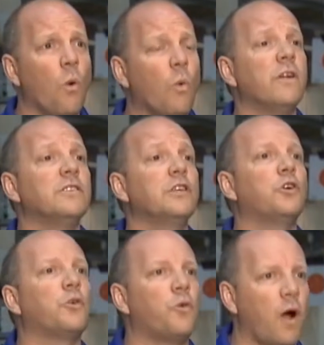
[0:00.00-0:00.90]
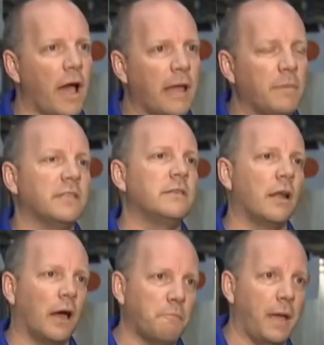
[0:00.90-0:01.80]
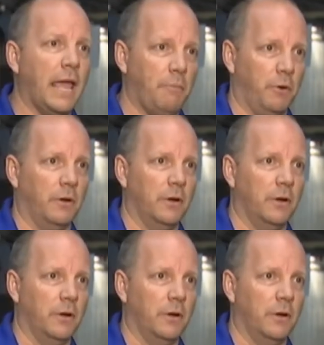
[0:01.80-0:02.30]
Where's the crime that's not on paper?